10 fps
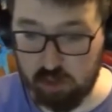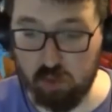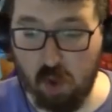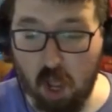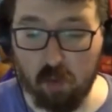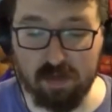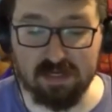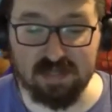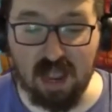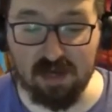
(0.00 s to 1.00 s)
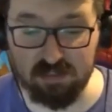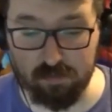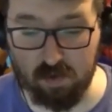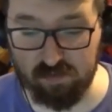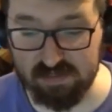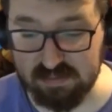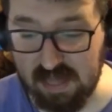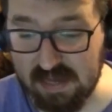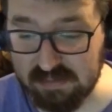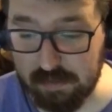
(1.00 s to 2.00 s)
You already talked about this
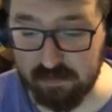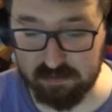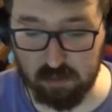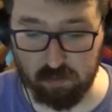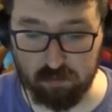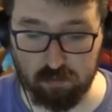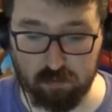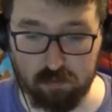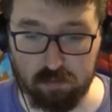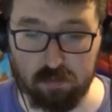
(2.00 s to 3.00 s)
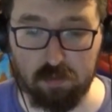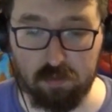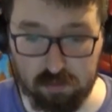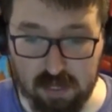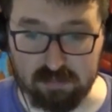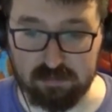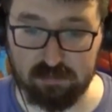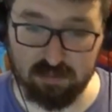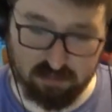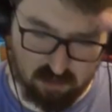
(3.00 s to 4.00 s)
last episode.
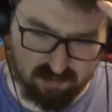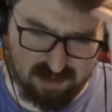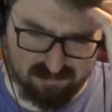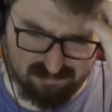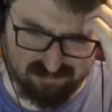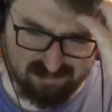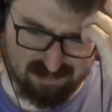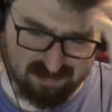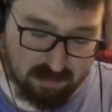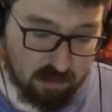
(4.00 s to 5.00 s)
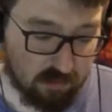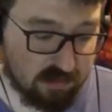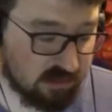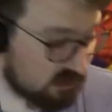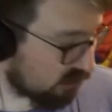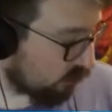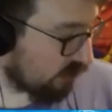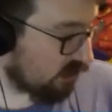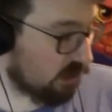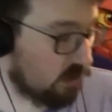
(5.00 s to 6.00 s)
Yes, let's go then. Alright, ladies and gentlemen, we're